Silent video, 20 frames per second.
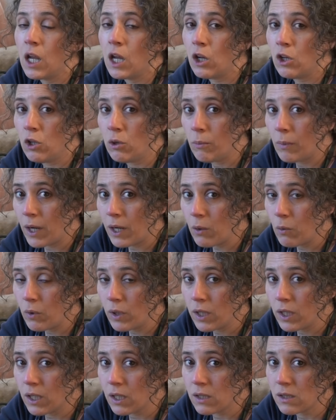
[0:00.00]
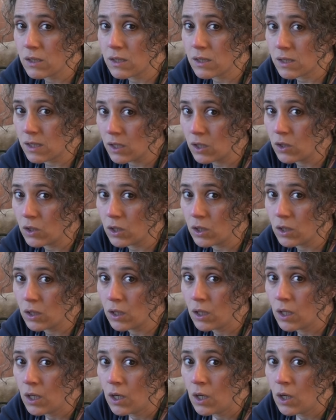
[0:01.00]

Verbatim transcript: and you might want to consider